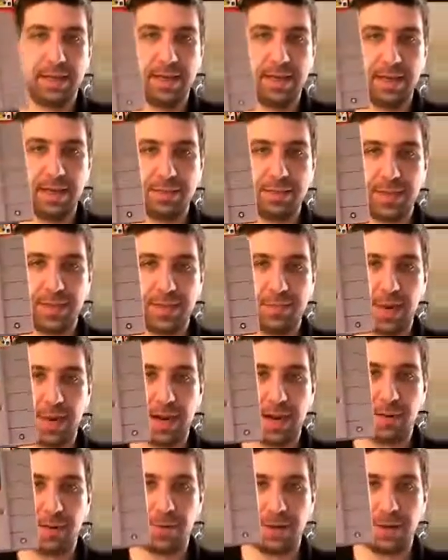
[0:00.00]
Here's my
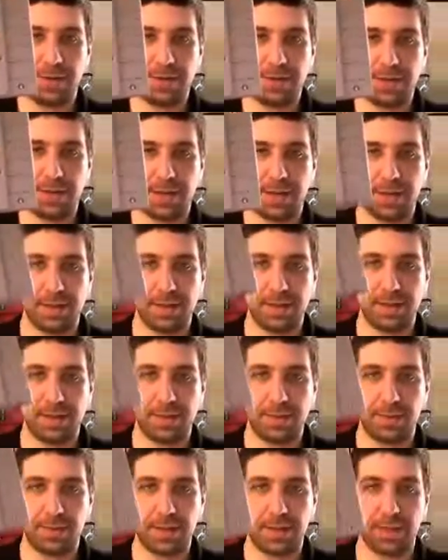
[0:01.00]
spare one, so this is
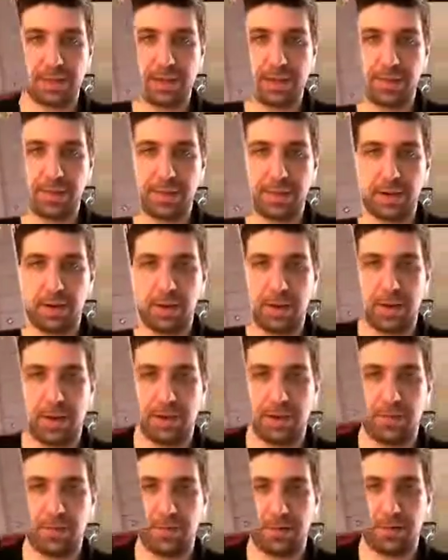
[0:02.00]
the one that's going to be going
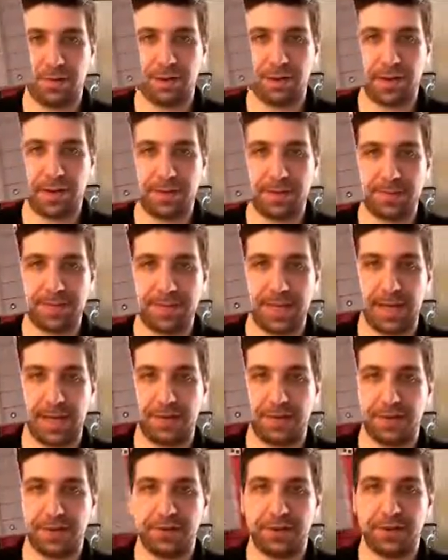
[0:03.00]
up for
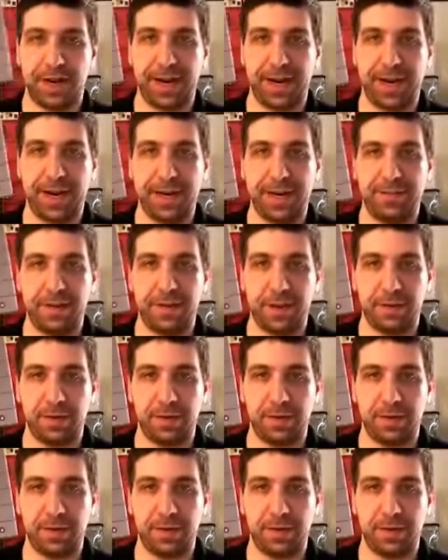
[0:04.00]
sale or trade if you're